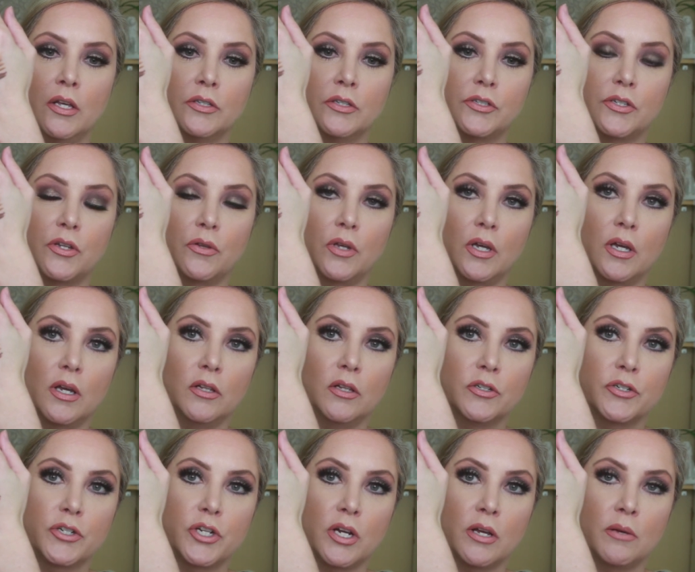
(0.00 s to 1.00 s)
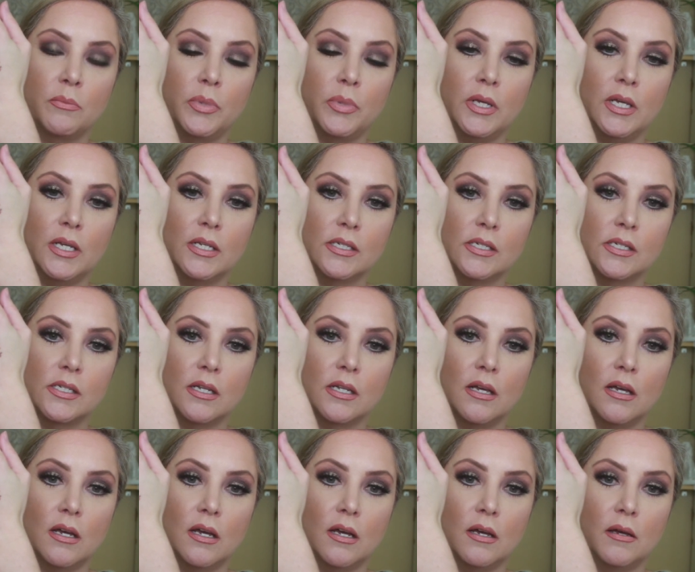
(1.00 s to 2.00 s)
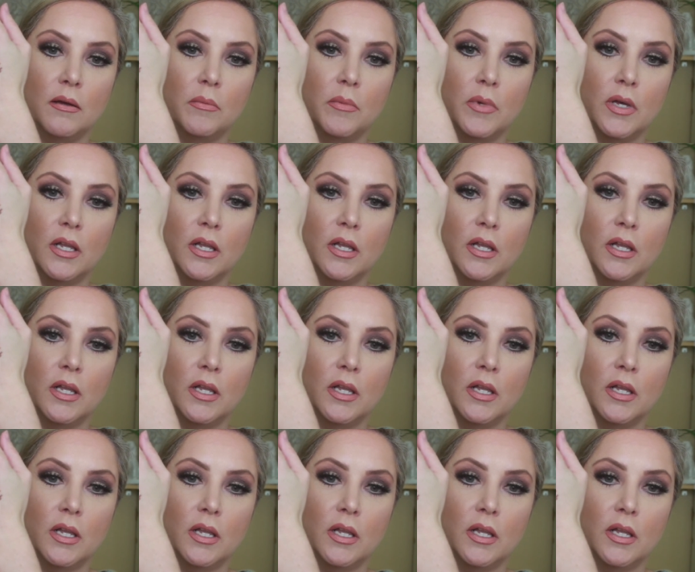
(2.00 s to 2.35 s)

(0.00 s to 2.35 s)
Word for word: So the color jump is um,